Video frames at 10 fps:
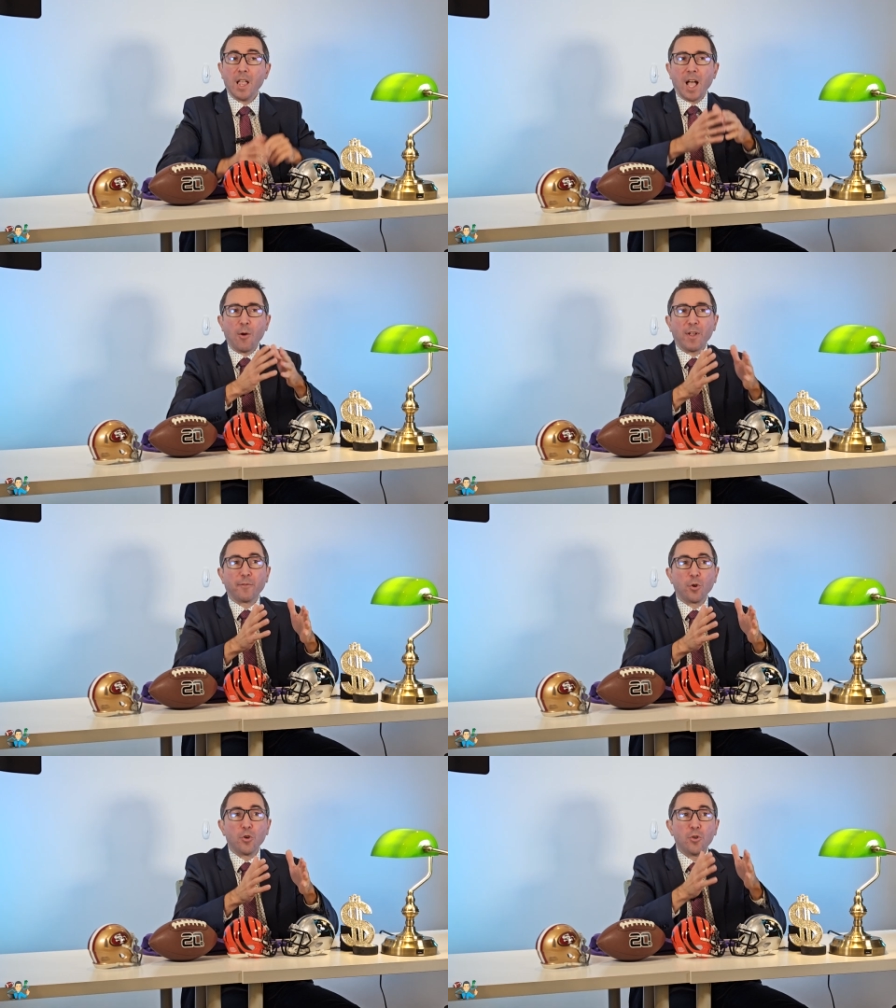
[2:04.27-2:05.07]

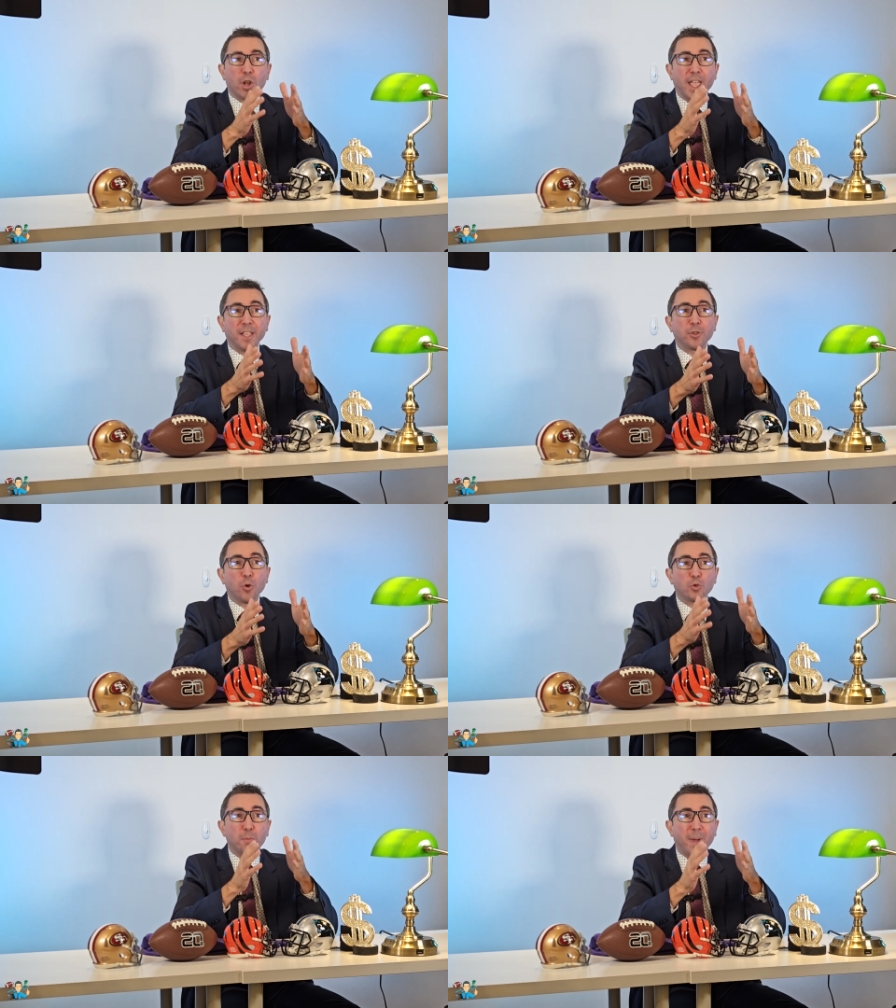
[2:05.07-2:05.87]
However, head
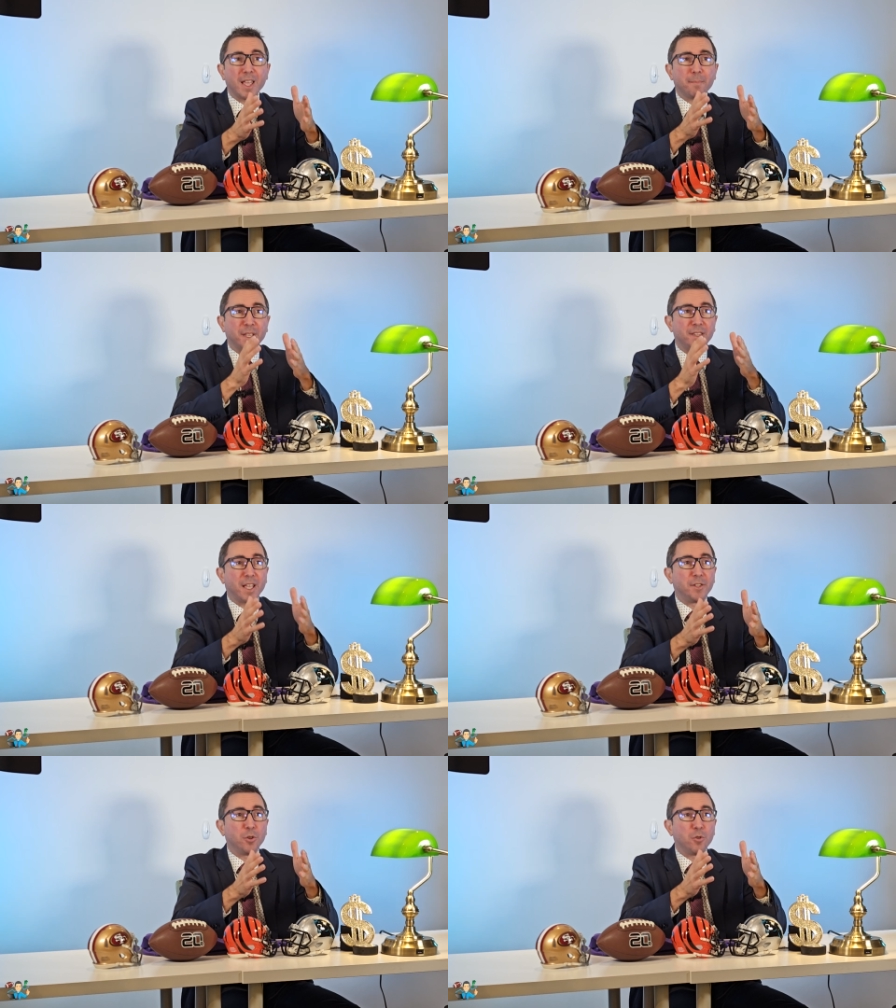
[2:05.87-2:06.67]
coach Mike
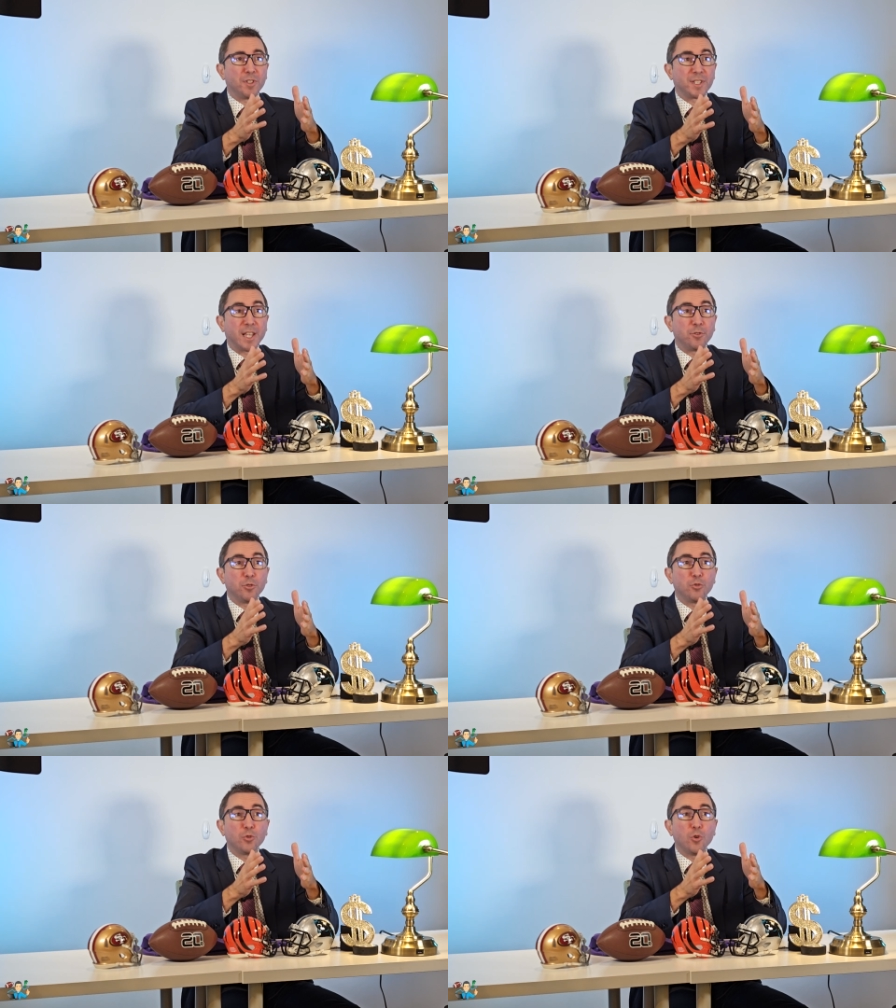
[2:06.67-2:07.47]
McDaniel
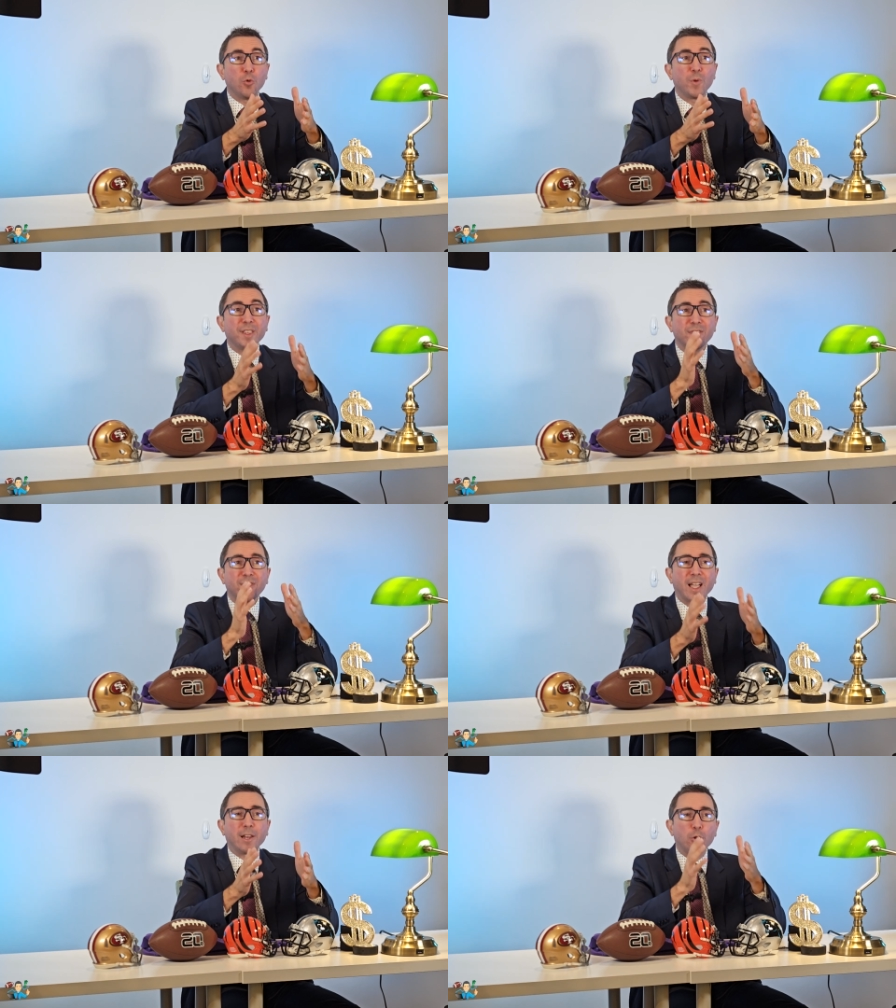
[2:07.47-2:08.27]
decided to go with
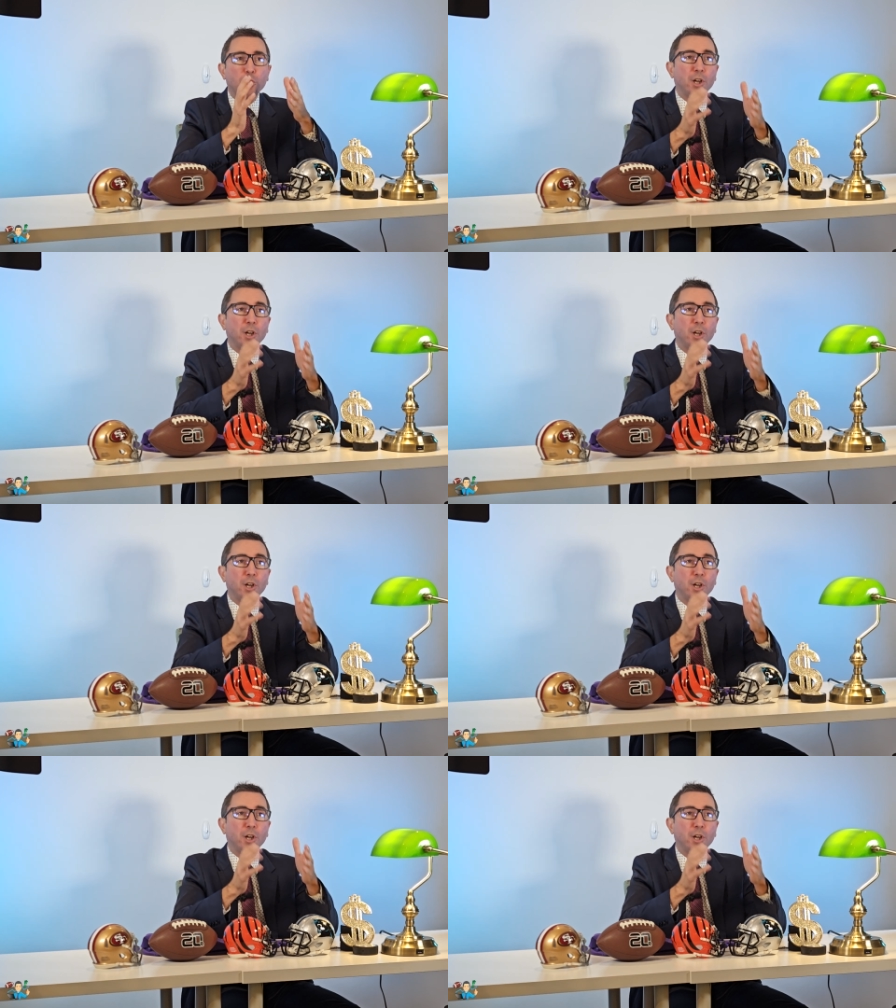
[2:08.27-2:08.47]
Tyler